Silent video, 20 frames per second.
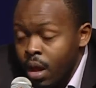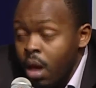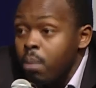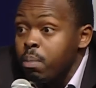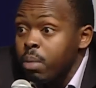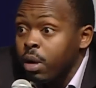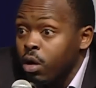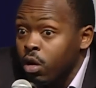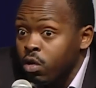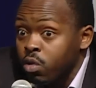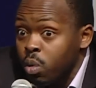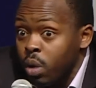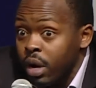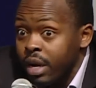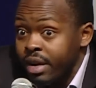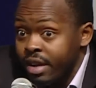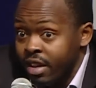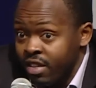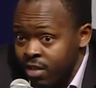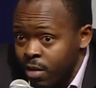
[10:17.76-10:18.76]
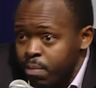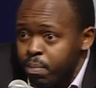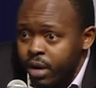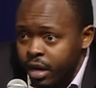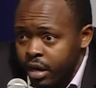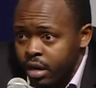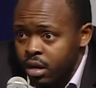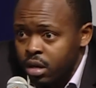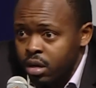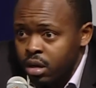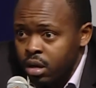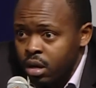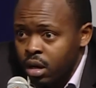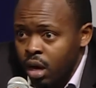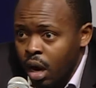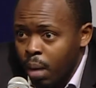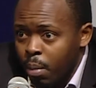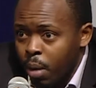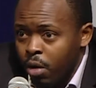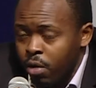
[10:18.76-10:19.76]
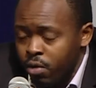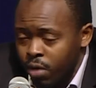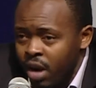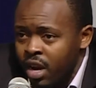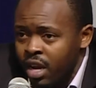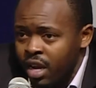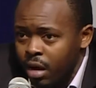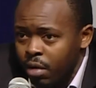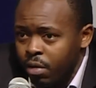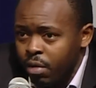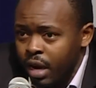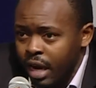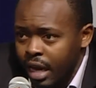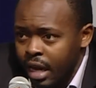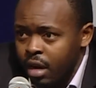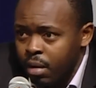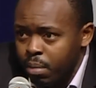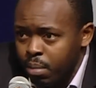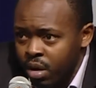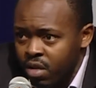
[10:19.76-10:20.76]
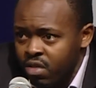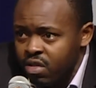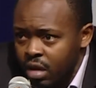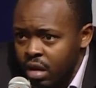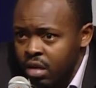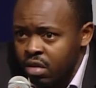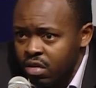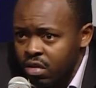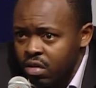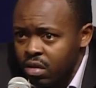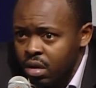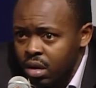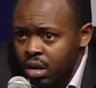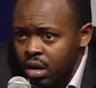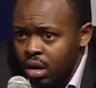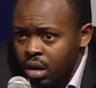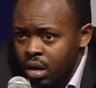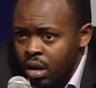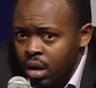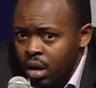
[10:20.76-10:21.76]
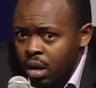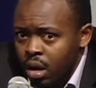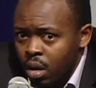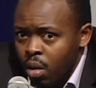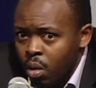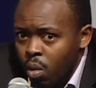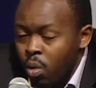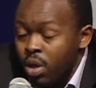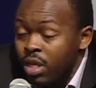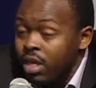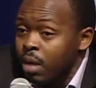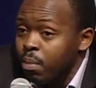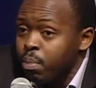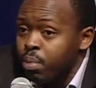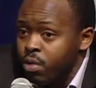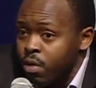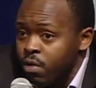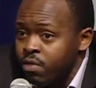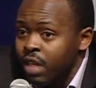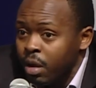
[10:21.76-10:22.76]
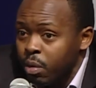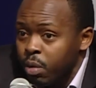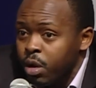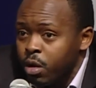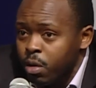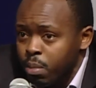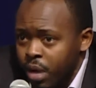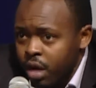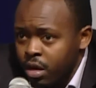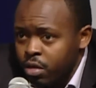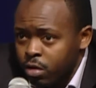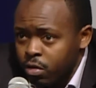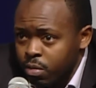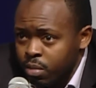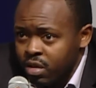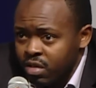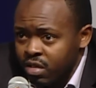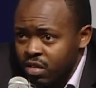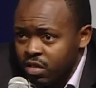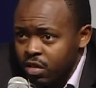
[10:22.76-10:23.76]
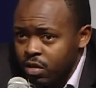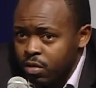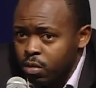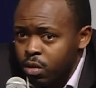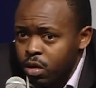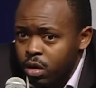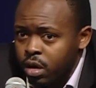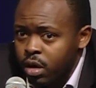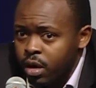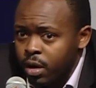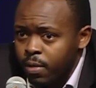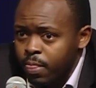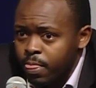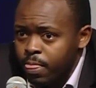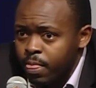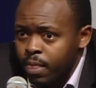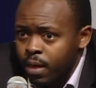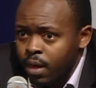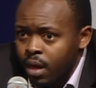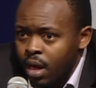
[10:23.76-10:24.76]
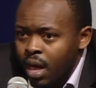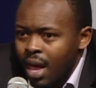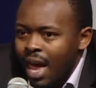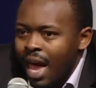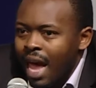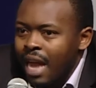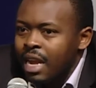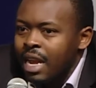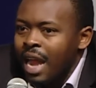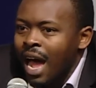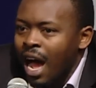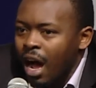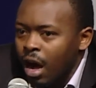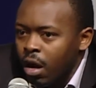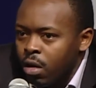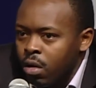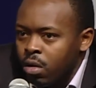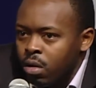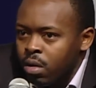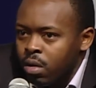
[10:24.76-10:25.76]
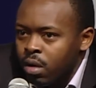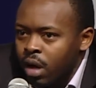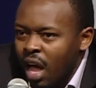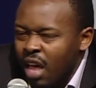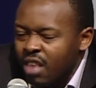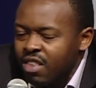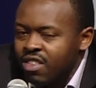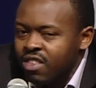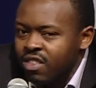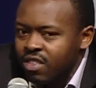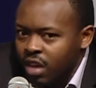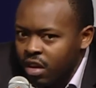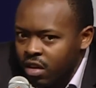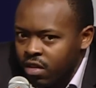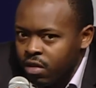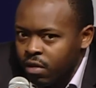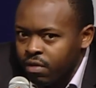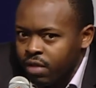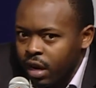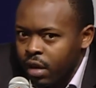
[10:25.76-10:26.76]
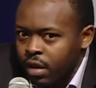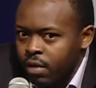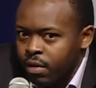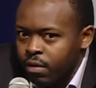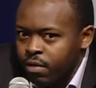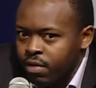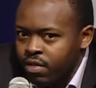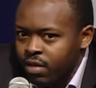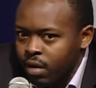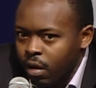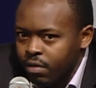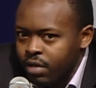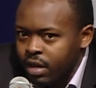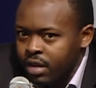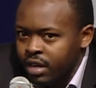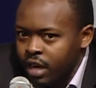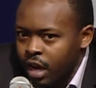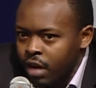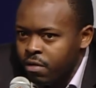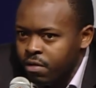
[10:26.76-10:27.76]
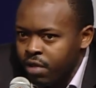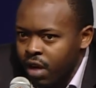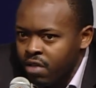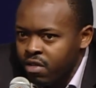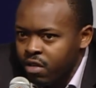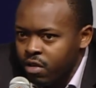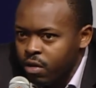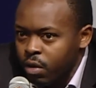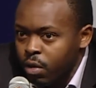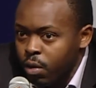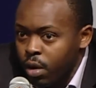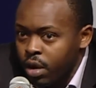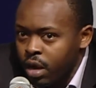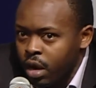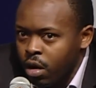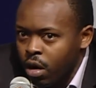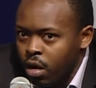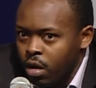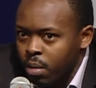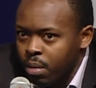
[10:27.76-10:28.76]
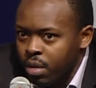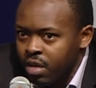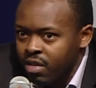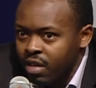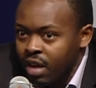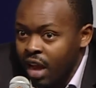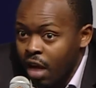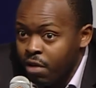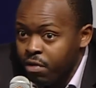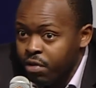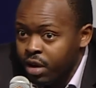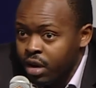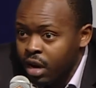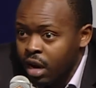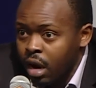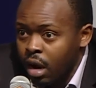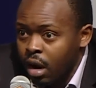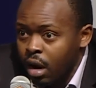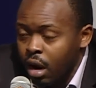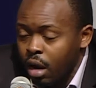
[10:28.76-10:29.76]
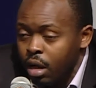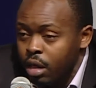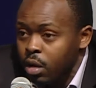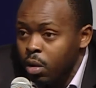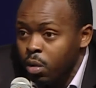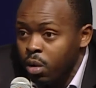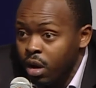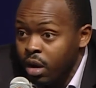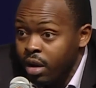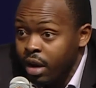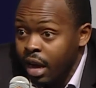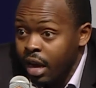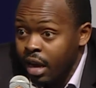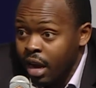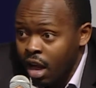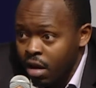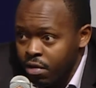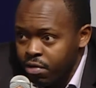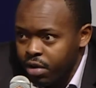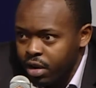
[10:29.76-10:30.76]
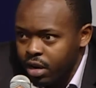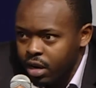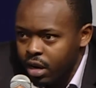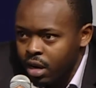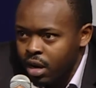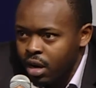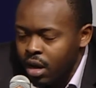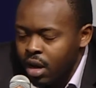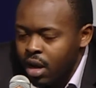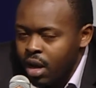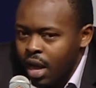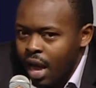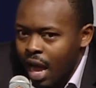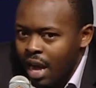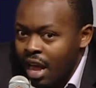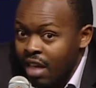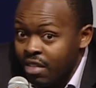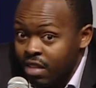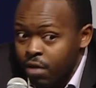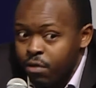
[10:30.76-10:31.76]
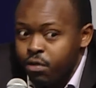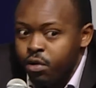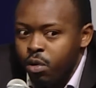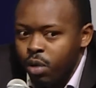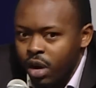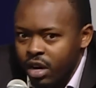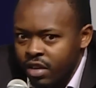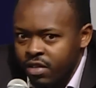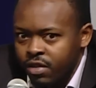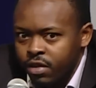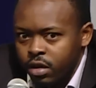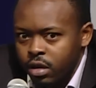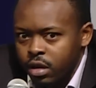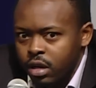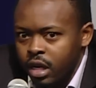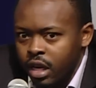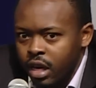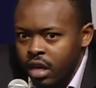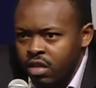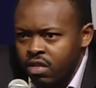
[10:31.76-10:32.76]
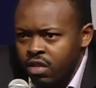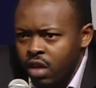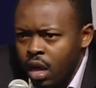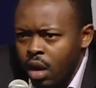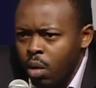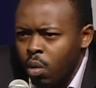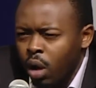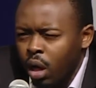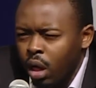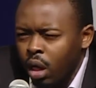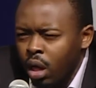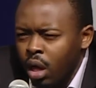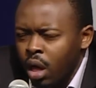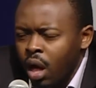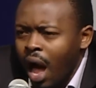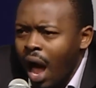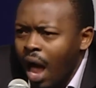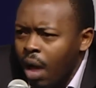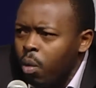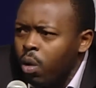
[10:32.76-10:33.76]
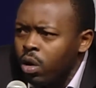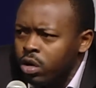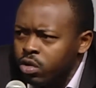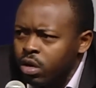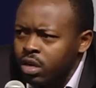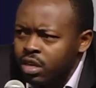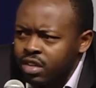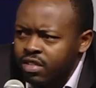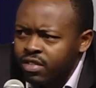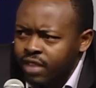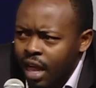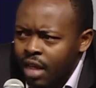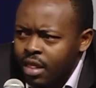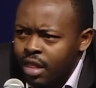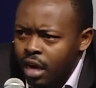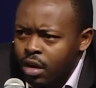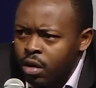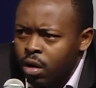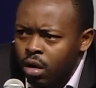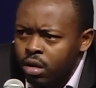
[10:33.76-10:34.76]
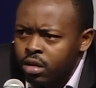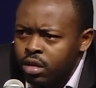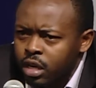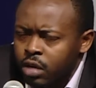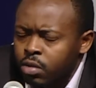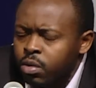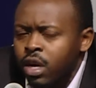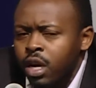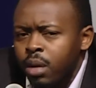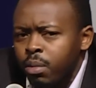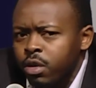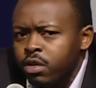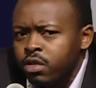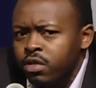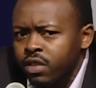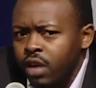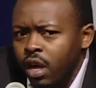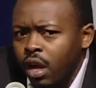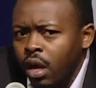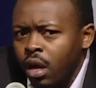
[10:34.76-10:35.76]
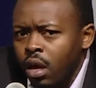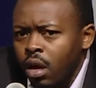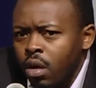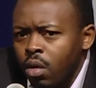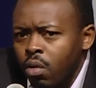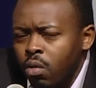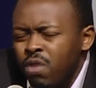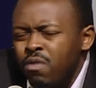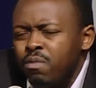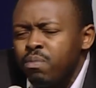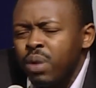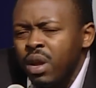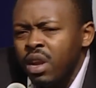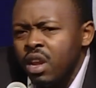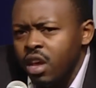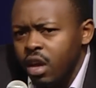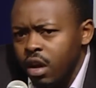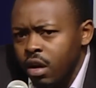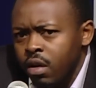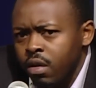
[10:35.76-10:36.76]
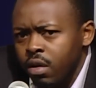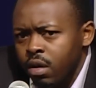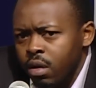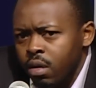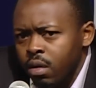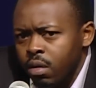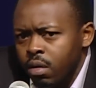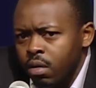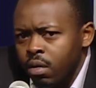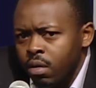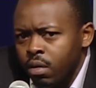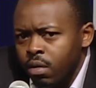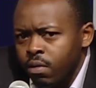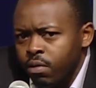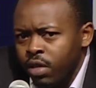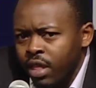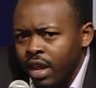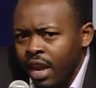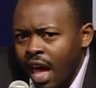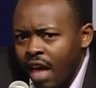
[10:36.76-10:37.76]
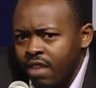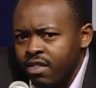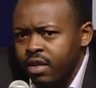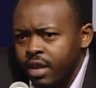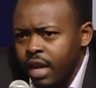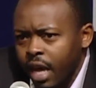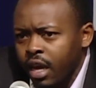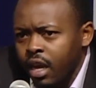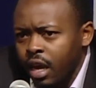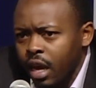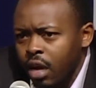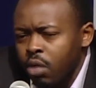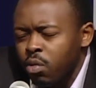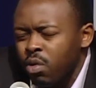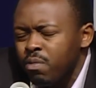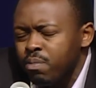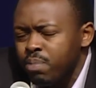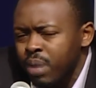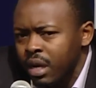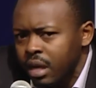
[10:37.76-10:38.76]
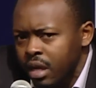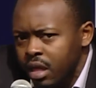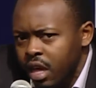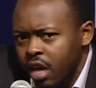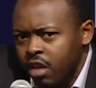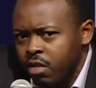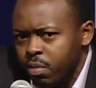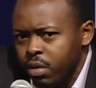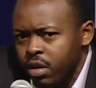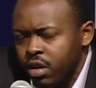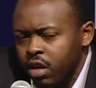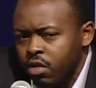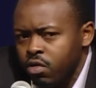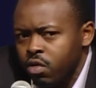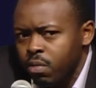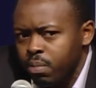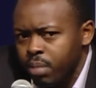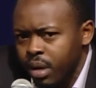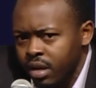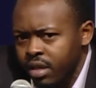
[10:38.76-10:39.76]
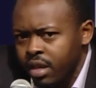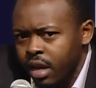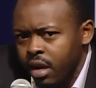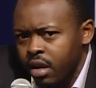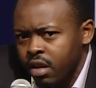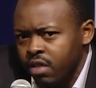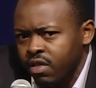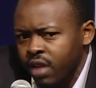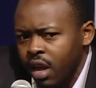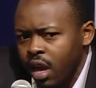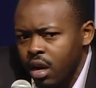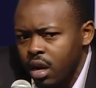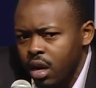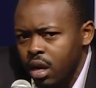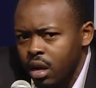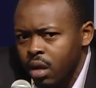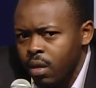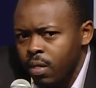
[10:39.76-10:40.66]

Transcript: Because we were disciplined about running a lean business, we then proved that we could make those businesses work. And now, as 6 of the 10 fastest growing economies in Africa, in the world are in Africa, and as everyone is turning and saying, well, I want to understand that continent, we're able to say, we've been here for the last decade. We've built the expertise, we've built the understanding.